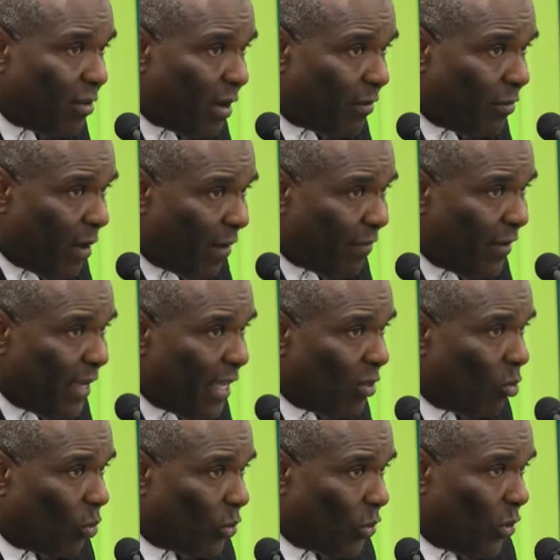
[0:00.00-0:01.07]
ravine
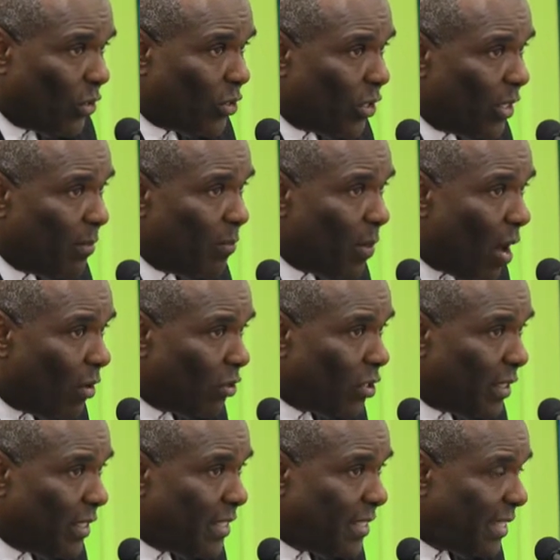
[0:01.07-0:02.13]
or onto
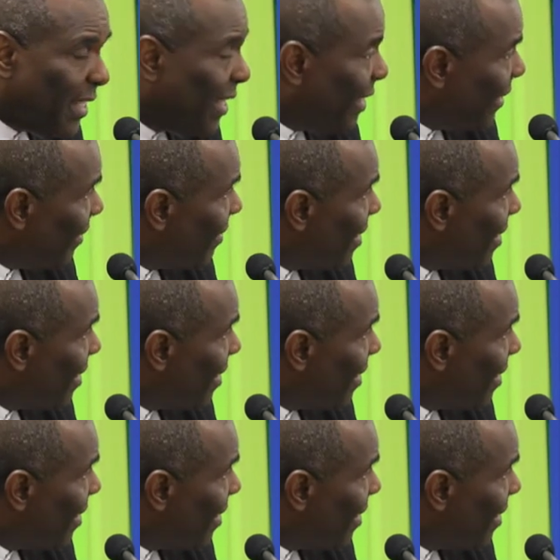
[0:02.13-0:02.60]
the sea.